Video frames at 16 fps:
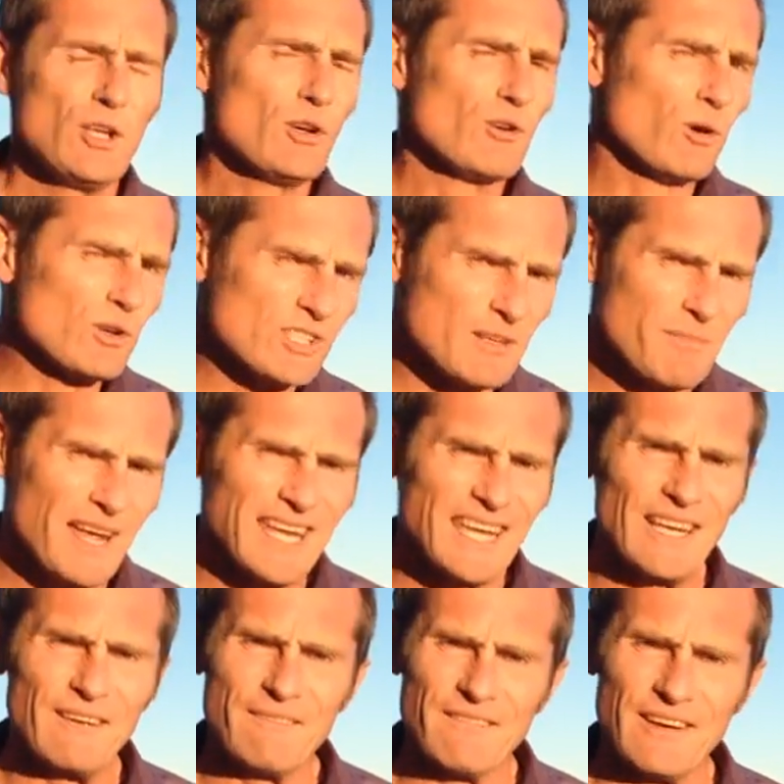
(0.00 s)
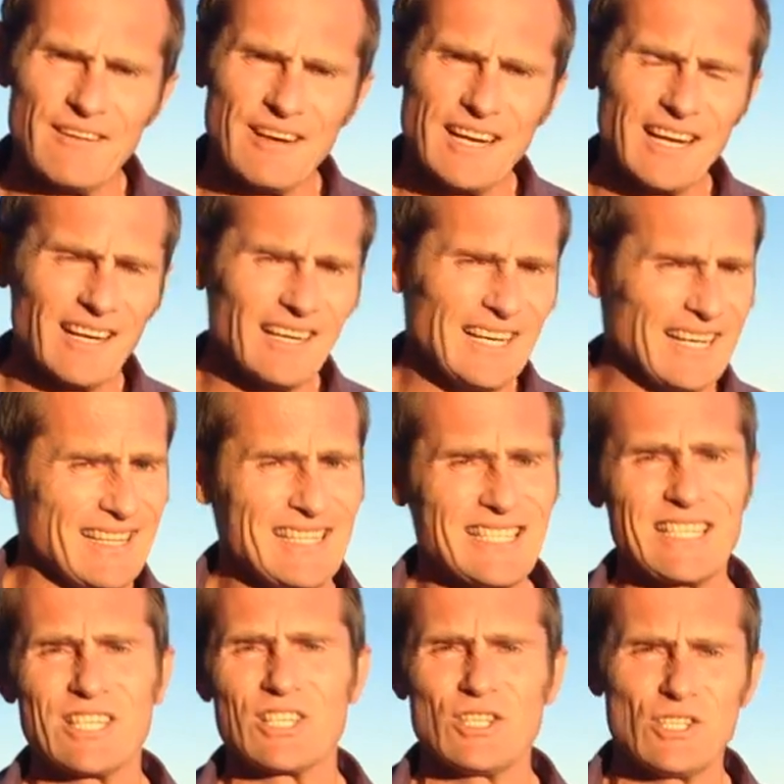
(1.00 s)
You're also making it very clear,
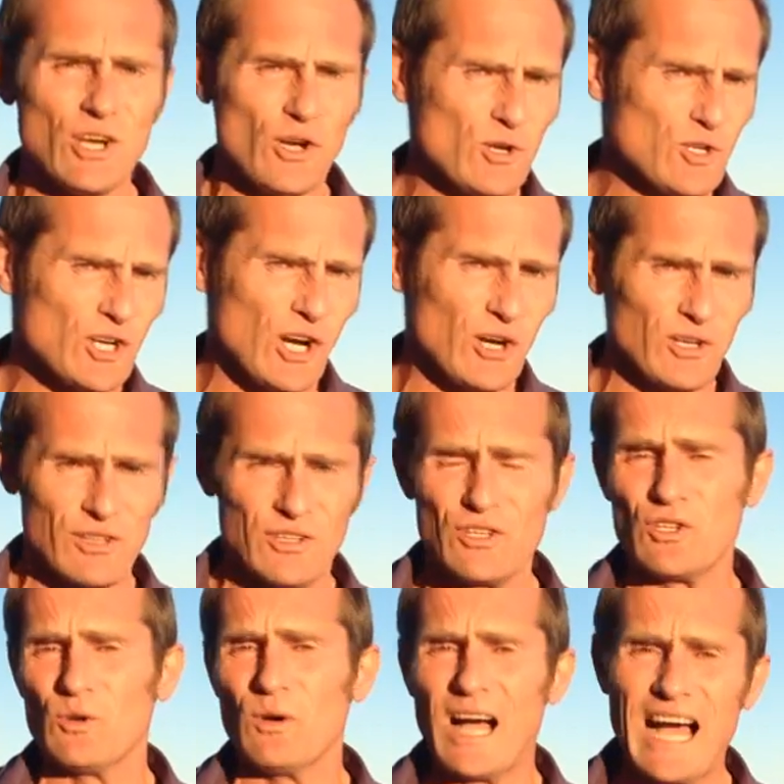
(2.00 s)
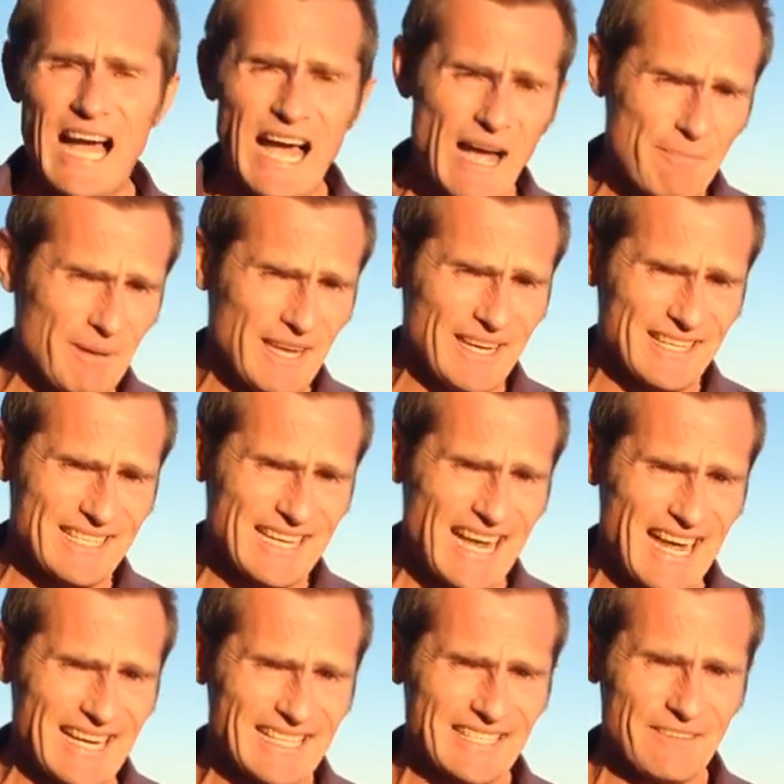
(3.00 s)
this is no joke, that you are being
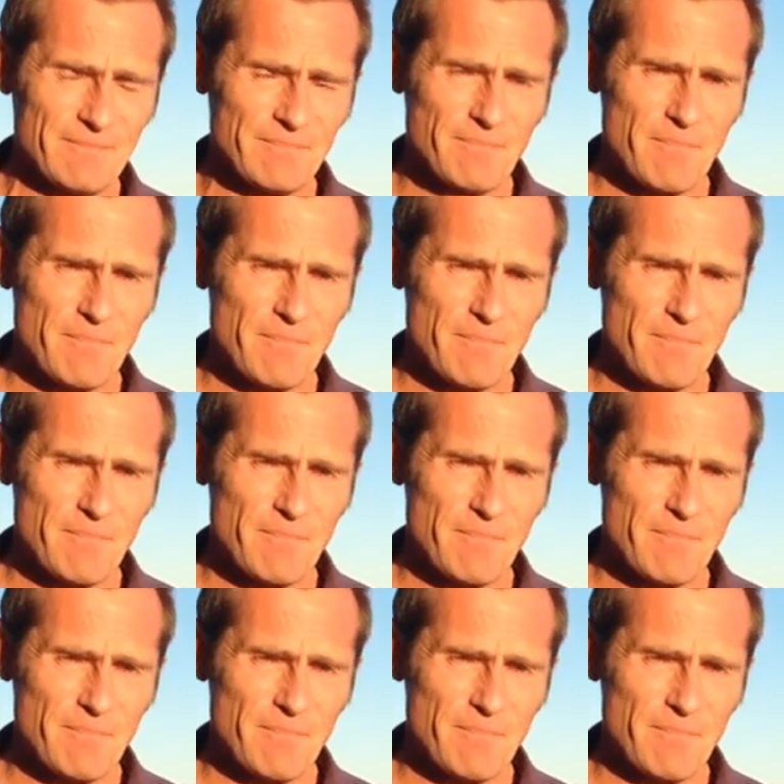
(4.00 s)
attacked.